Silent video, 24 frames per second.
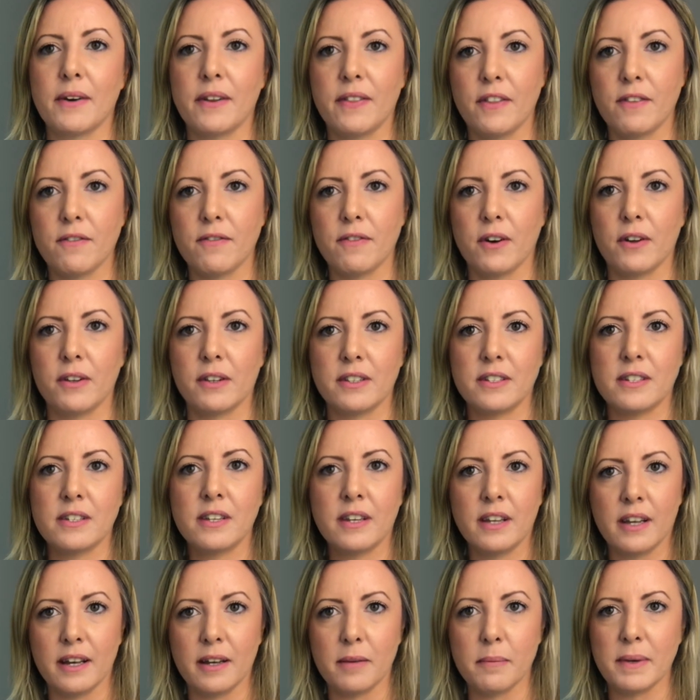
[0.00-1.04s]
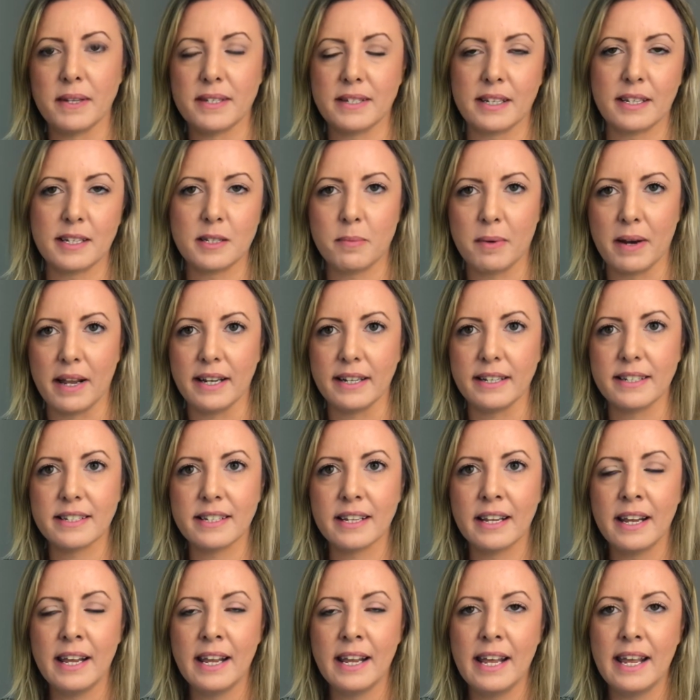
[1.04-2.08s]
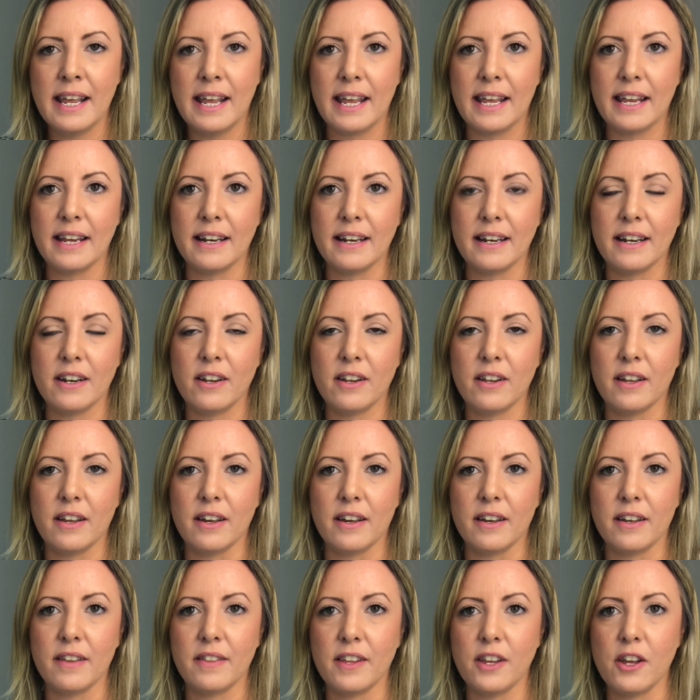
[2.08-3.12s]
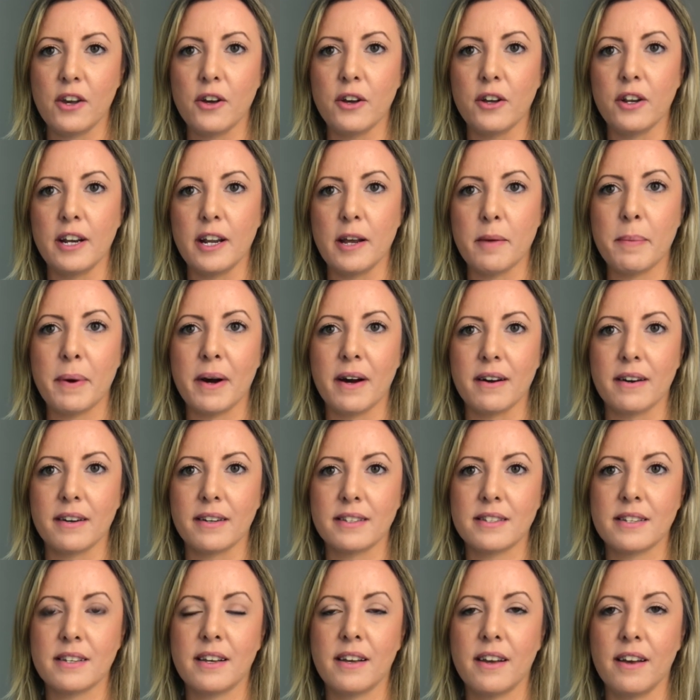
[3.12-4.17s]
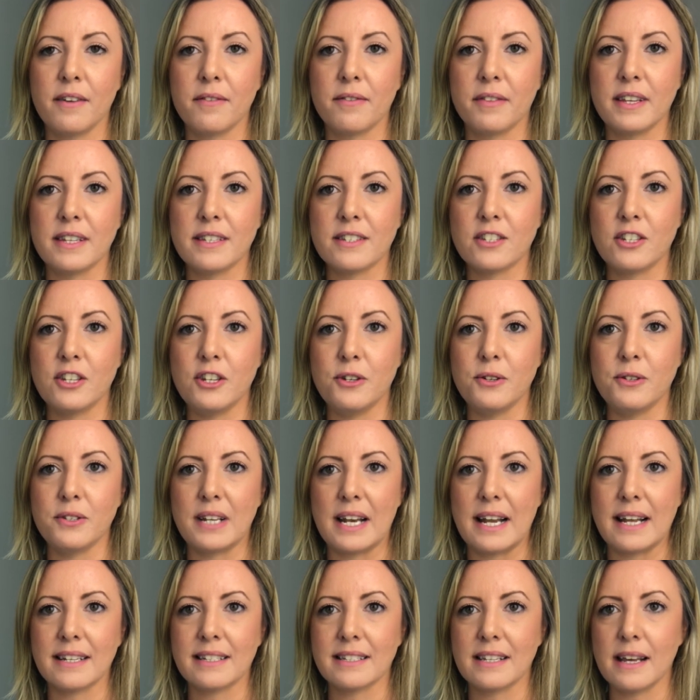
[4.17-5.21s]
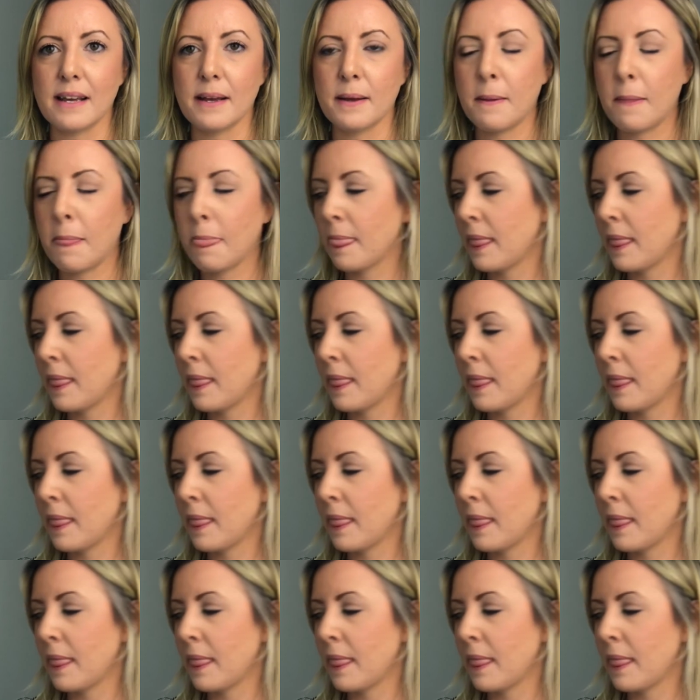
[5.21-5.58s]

And the vault, as explained in the earlier part of this newsletter,